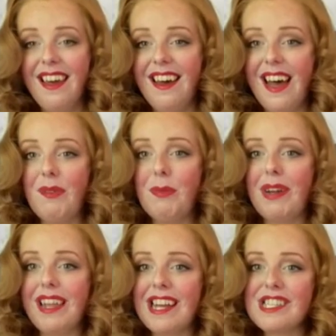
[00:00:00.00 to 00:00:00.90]
Um, in my
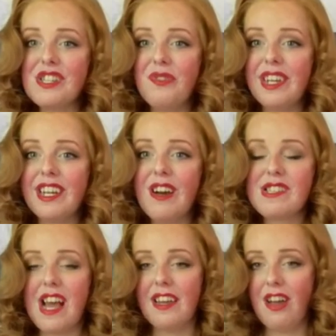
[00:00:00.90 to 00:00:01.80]
last two videos,
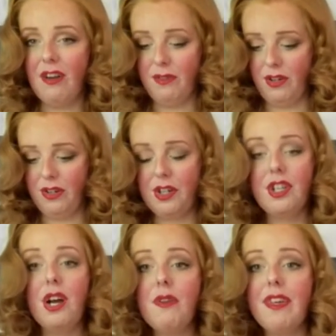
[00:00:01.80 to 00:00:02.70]
I covered
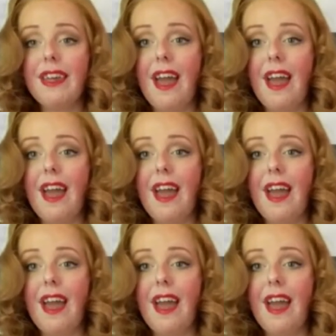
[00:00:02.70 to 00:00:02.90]
clothing,